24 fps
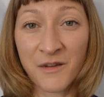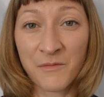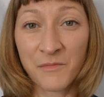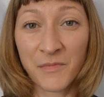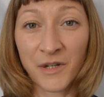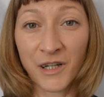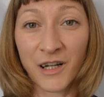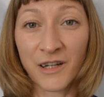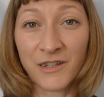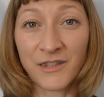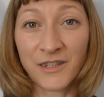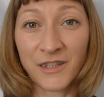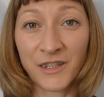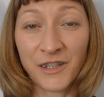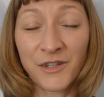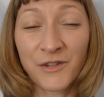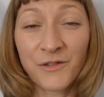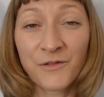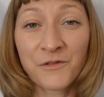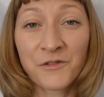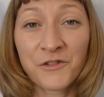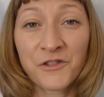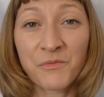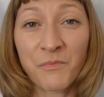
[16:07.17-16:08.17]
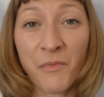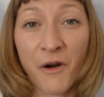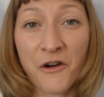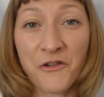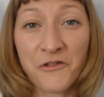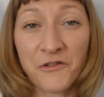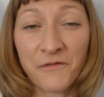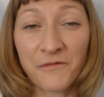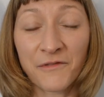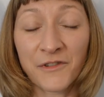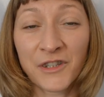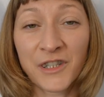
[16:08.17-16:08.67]
Because a huge
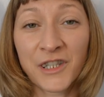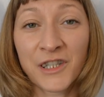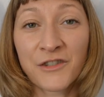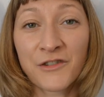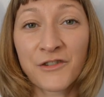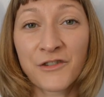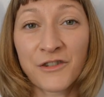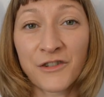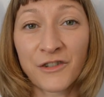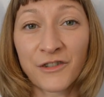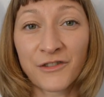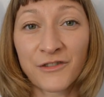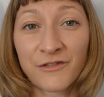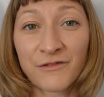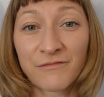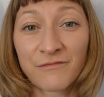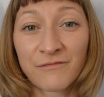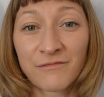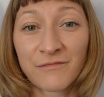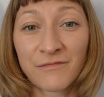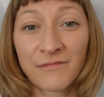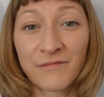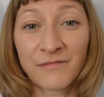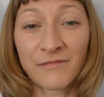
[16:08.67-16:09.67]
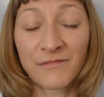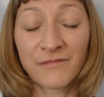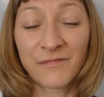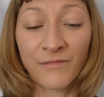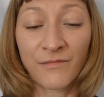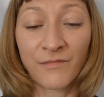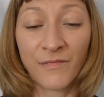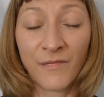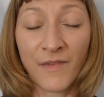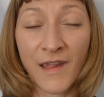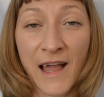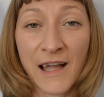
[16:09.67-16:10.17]
part of addiction,
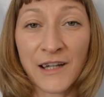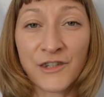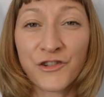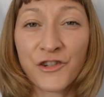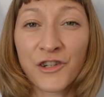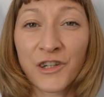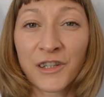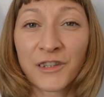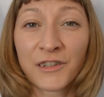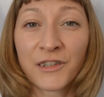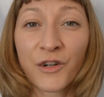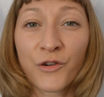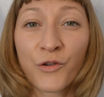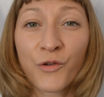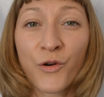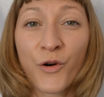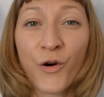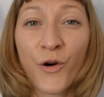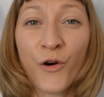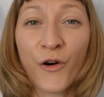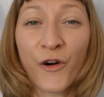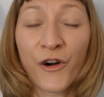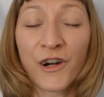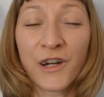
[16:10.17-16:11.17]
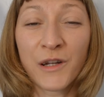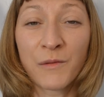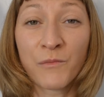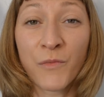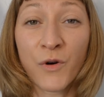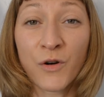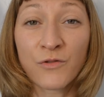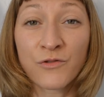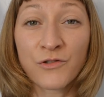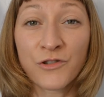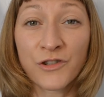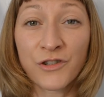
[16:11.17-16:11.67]
actually the core
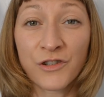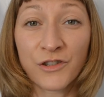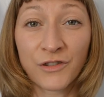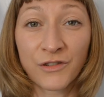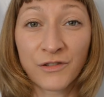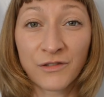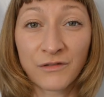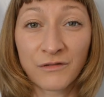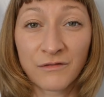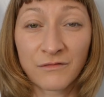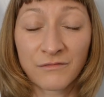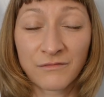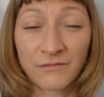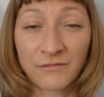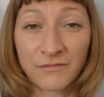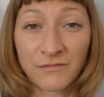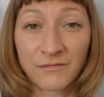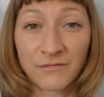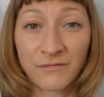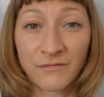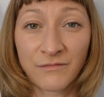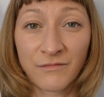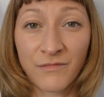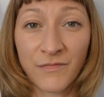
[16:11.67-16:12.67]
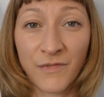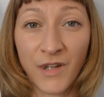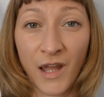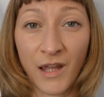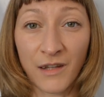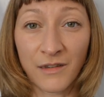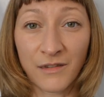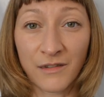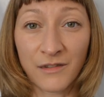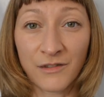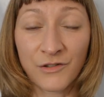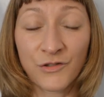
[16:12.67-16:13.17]
emotion
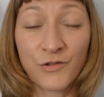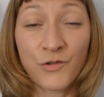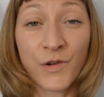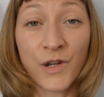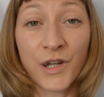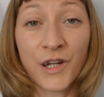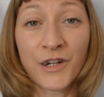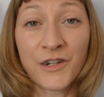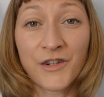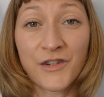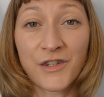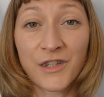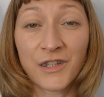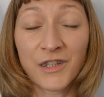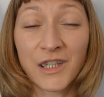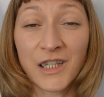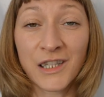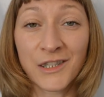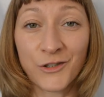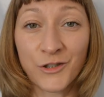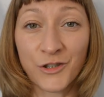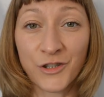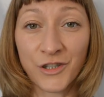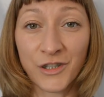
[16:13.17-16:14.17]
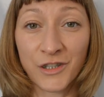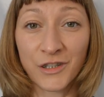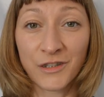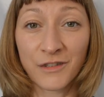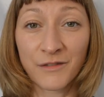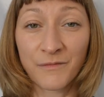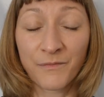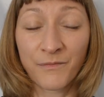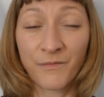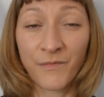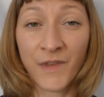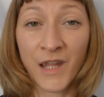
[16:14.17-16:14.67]
that triggers
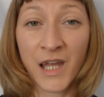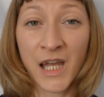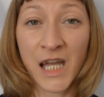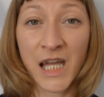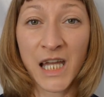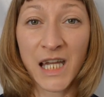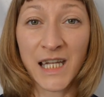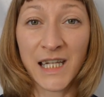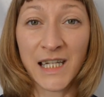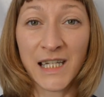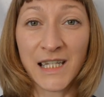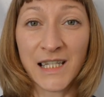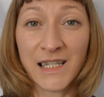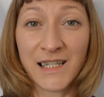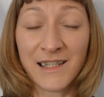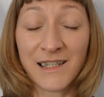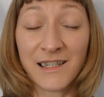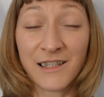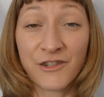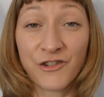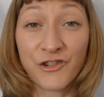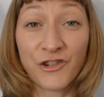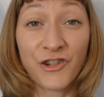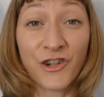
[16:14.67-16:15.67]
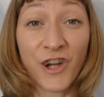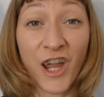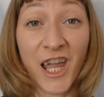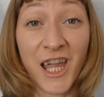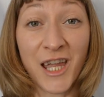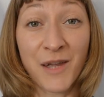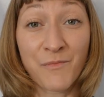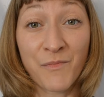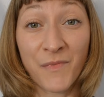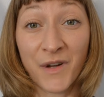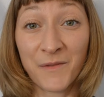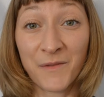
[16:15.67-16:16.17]
addiction, is
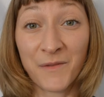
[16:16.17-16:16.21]
shame.